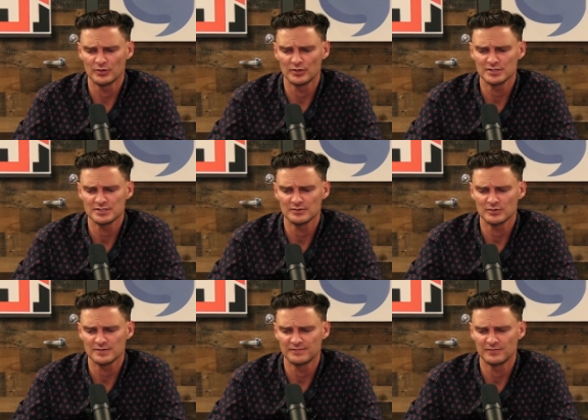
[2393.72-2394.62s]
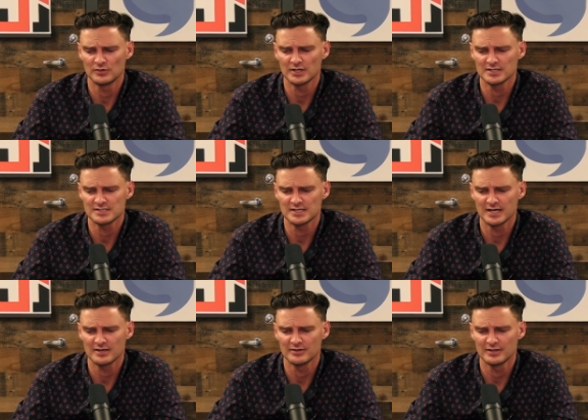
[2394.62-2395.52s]
What, what, is the, what does the forecast
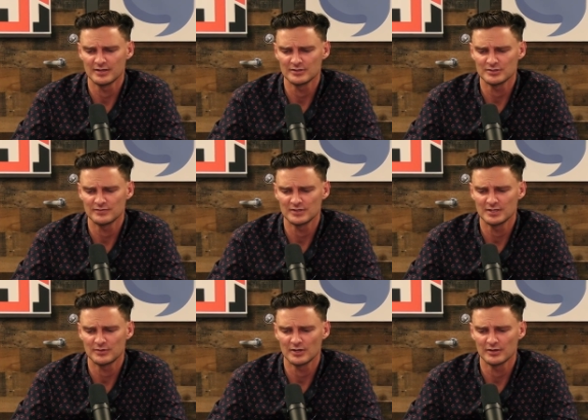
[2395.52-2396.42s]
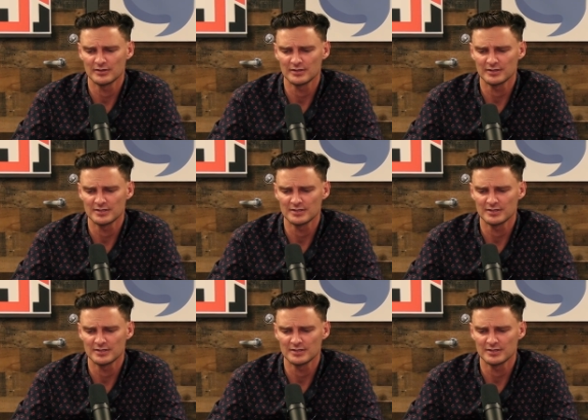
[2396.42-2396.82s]
say on the, should we keep going? I think